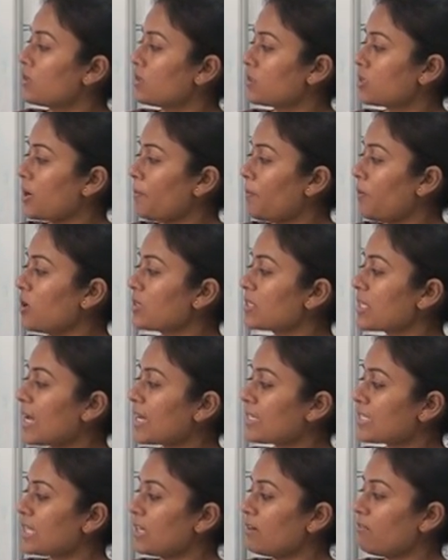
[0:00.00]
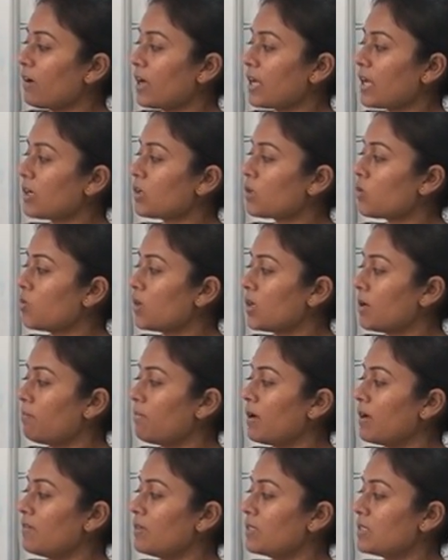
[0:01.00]
Suppose x and y are two
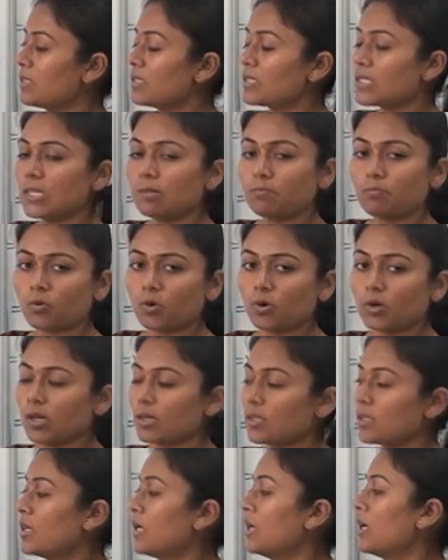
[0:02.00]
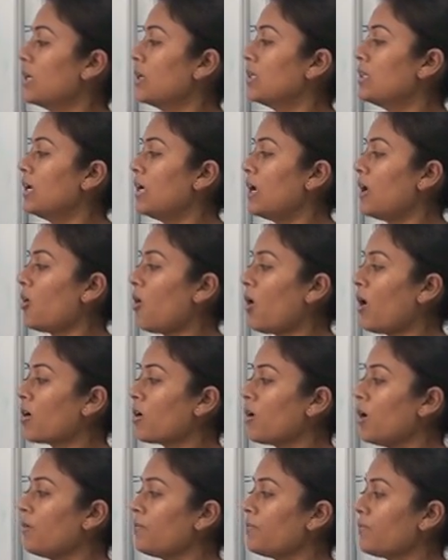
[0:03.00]
number which is in product, then
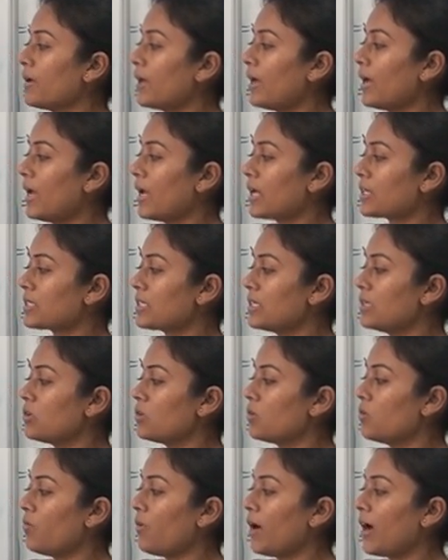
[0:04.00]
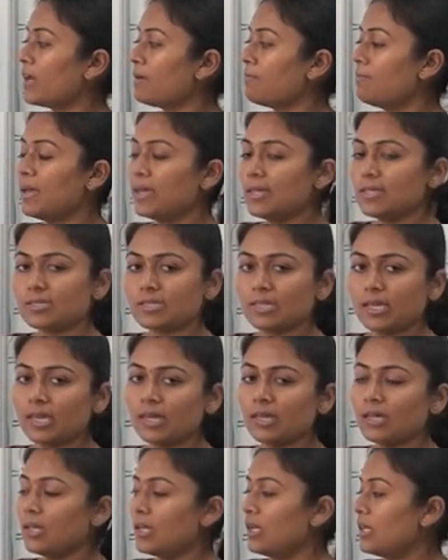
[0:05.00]
log of x into y base a
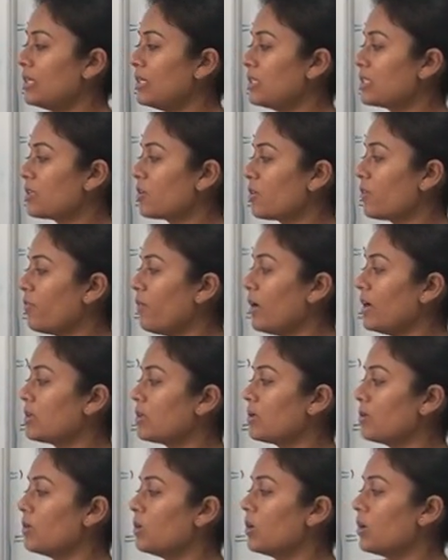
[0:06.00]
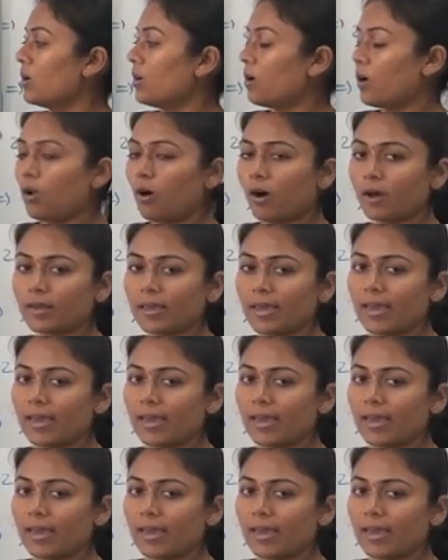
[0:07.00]
is equal to log